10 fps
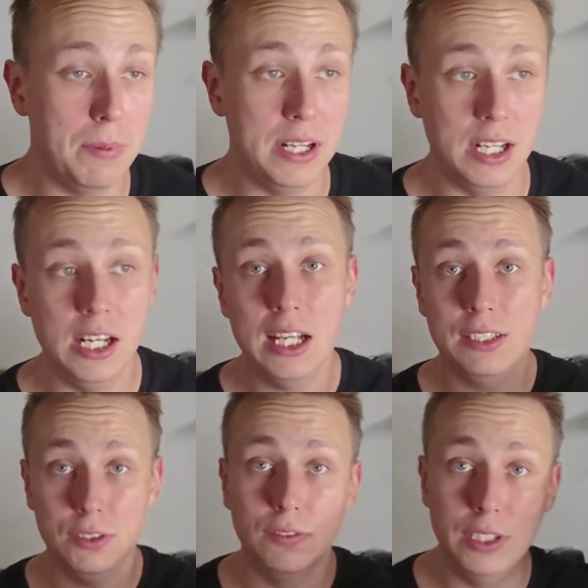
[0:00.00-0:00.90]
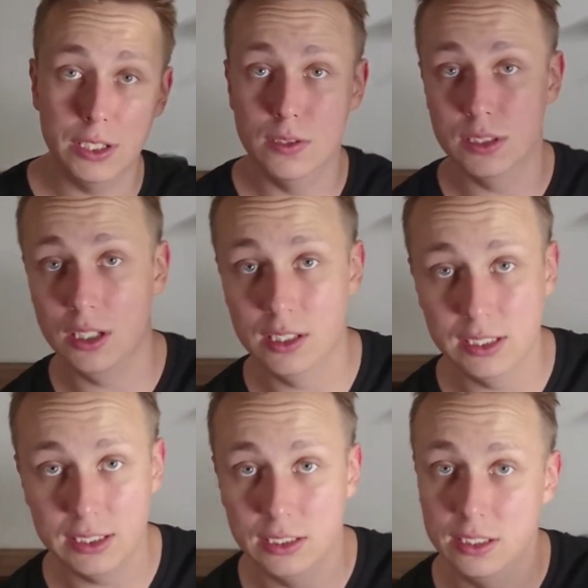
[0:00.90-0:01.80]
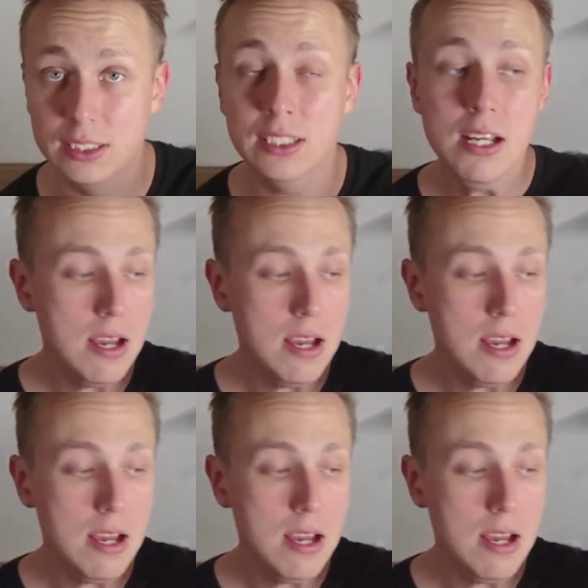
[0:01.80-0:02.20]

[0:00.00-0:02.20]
And in the next few videos on this series,